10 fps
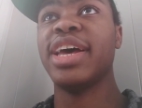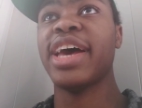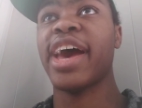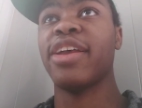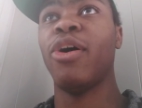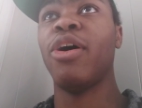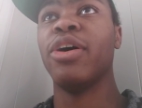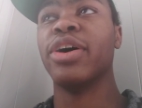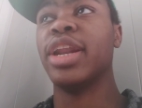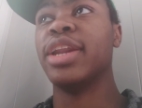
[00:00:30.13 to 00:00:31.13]
at
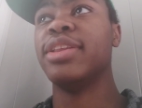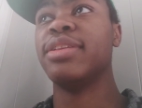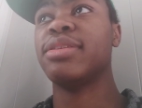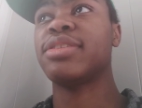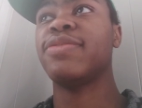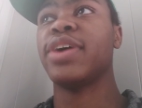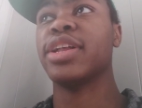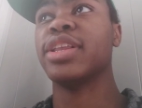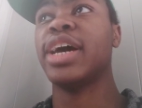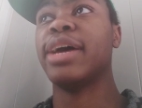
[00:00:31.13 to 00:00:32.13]
all, and it's
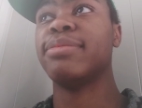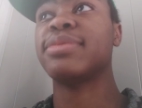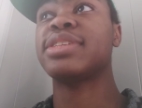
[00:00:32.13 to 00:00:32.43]
finally I uh,